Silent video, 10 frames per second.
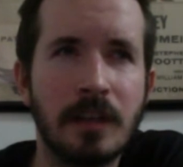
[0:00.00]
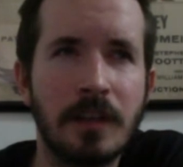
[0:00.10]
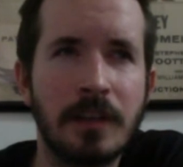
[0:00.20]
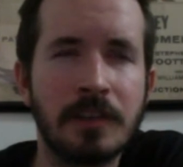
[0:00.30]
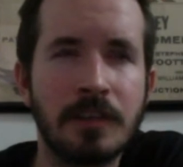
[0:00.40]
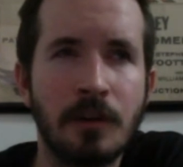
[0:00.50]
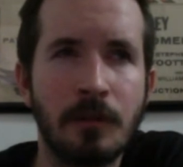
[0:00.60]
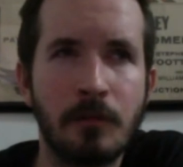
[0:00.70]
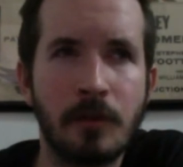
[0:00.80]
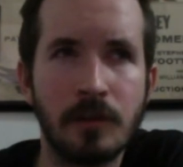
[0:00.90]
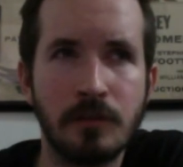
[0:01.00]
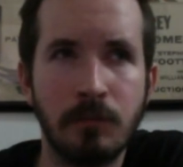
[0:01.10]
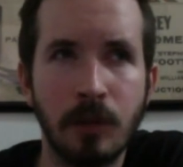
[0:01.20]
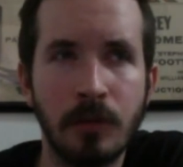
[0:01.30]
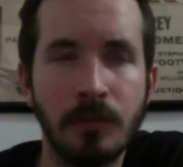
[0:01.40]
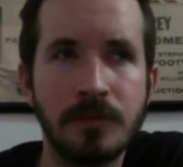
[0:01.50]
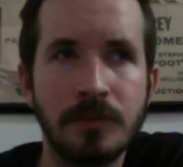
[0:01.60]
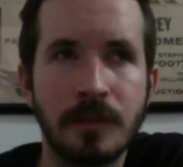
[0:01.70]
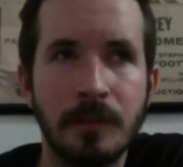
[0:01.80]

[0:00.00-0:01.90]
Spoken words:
I think it's called The 400 Blows.